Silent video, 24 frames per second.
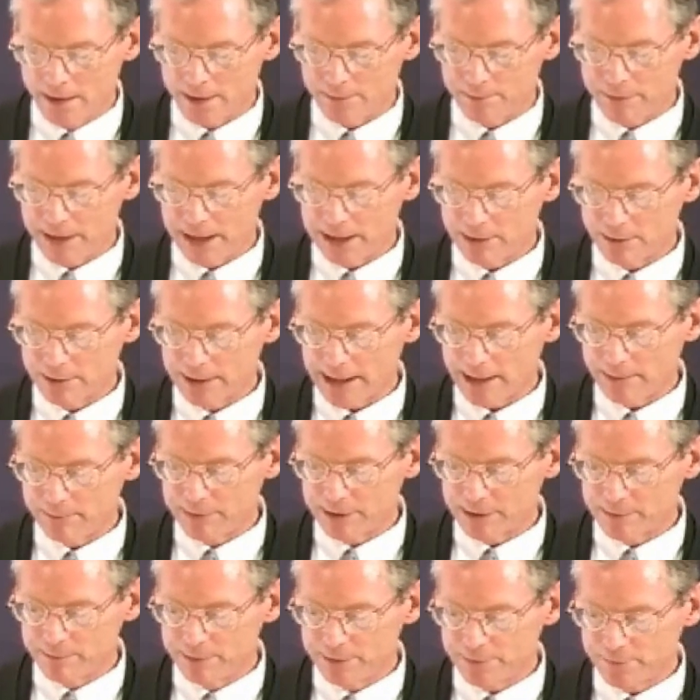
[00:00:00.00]
It bailed out
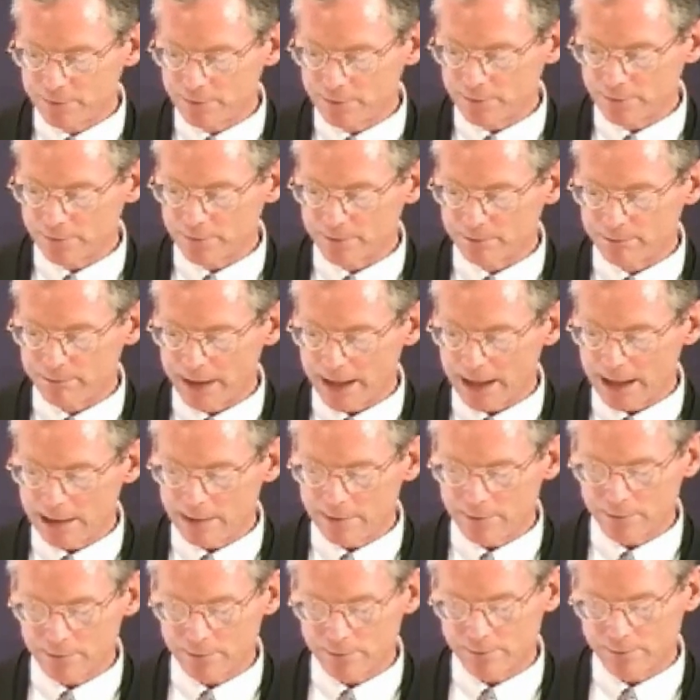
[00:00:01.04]
big businesses and
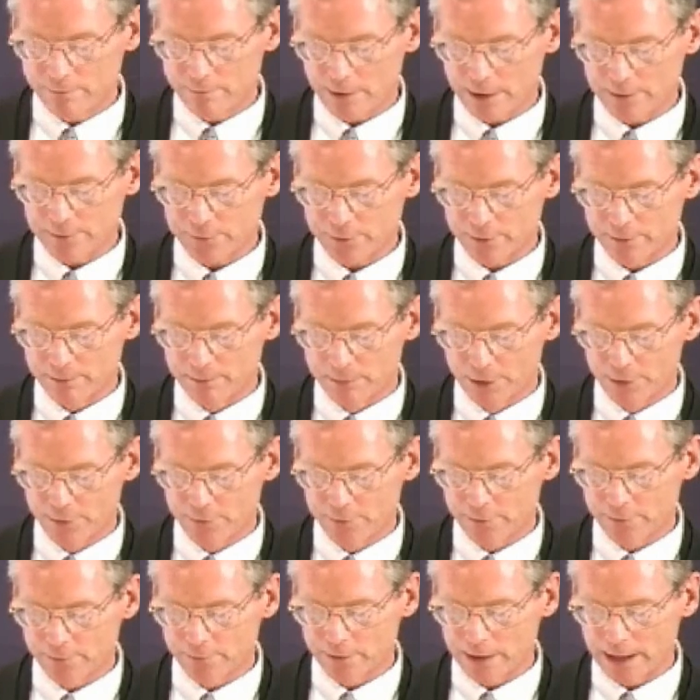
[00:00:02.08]
banks, fostered
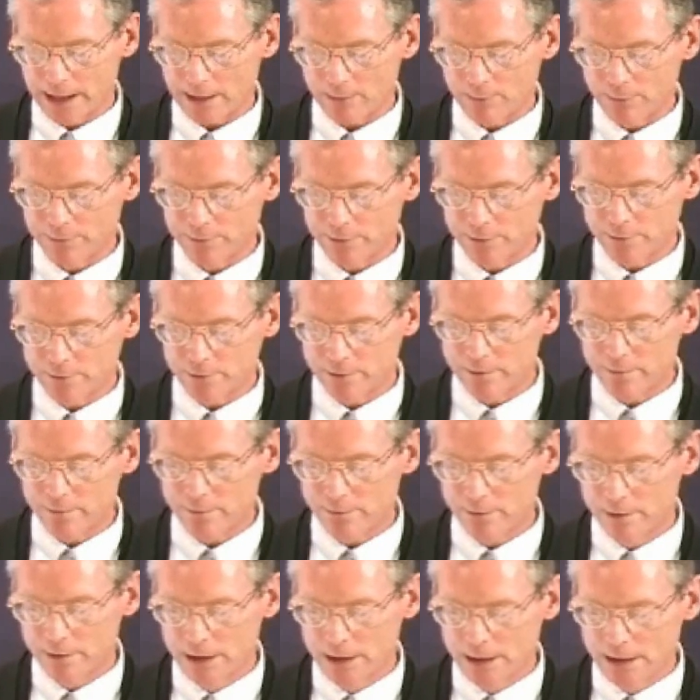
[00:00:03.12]
mergers and
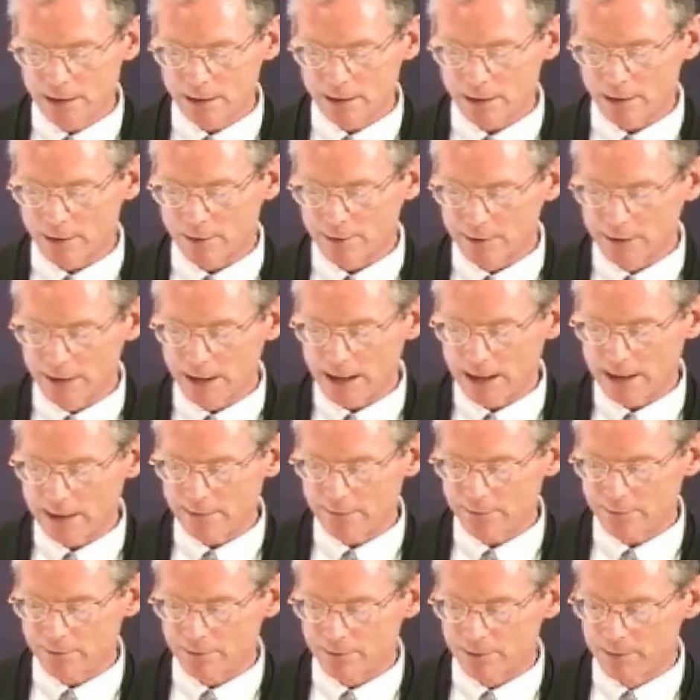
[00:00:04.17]
acquisitions,
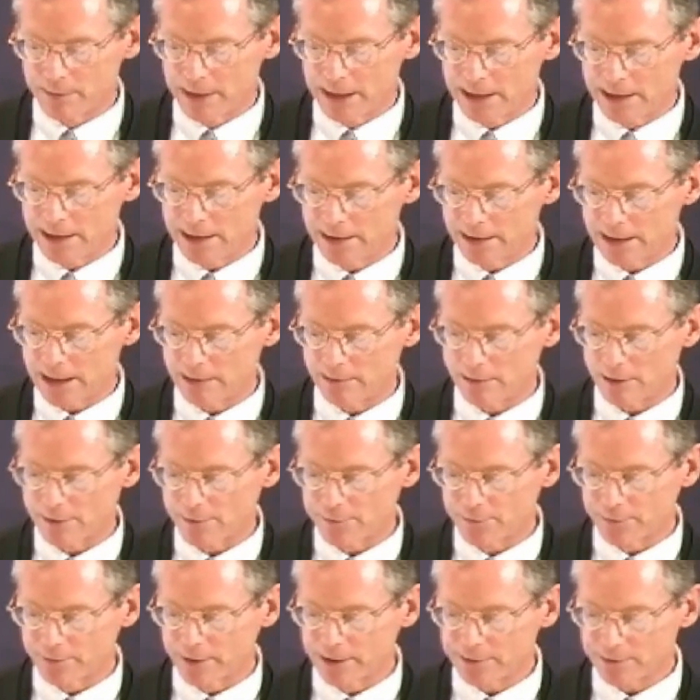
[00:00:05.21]
cartelized the remaining now
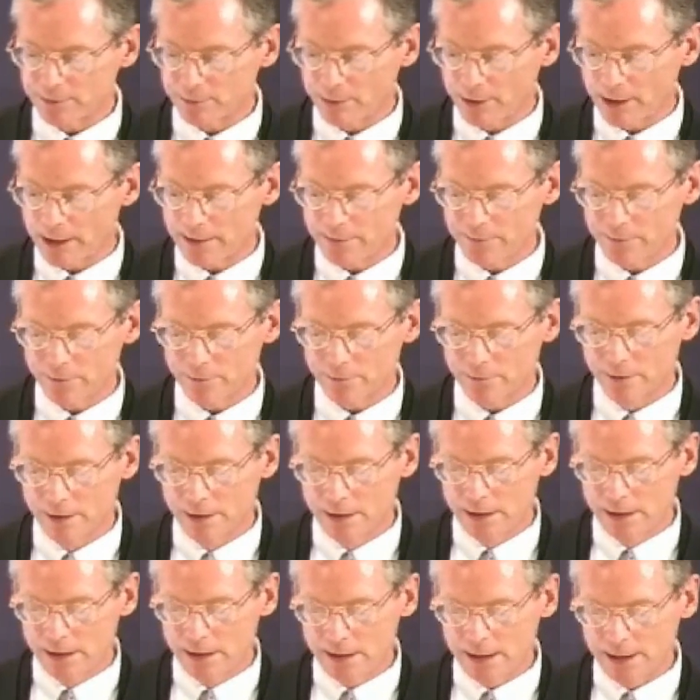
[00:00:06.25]
larger enterprises,
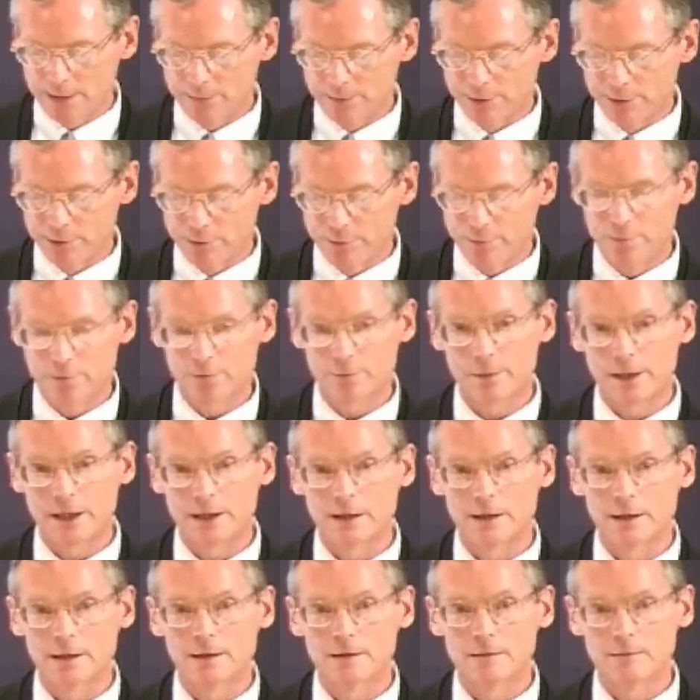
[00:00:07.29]
and renewed
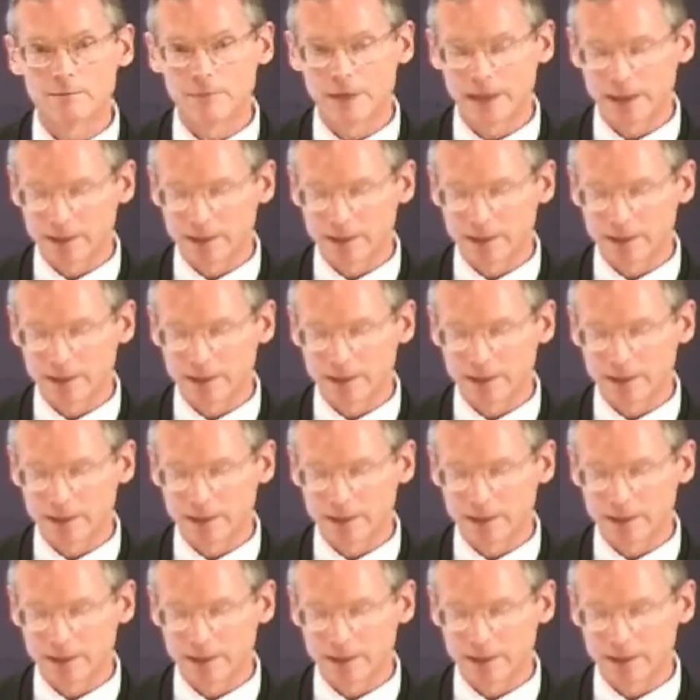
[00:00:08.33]
spending